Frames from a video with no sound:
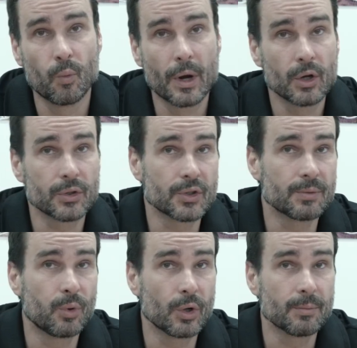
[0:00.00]
we're not
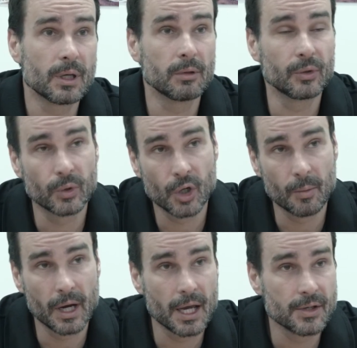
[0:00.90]
just putting people into
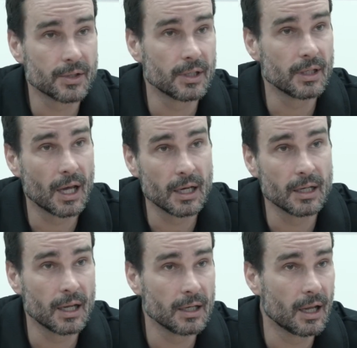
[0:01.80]
accommodation and, and,
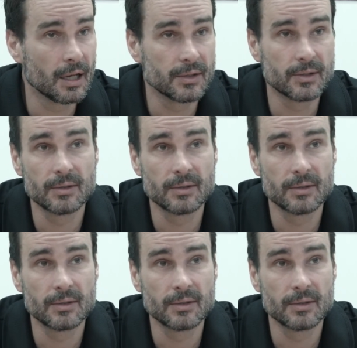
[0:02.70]
and, and,